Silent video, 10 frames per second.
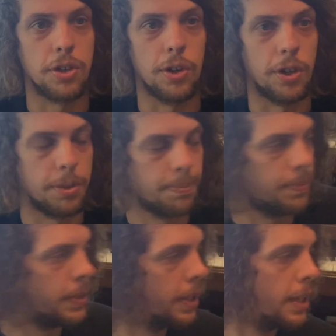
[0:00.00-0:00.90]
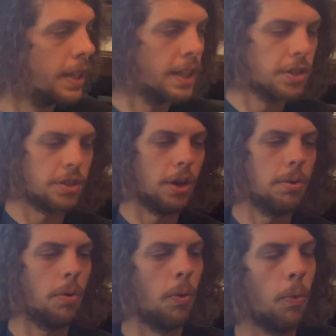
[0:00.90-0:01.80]
chord.
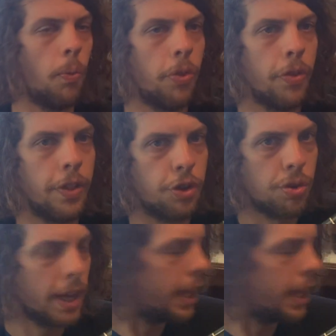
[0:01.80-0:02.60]
So the trick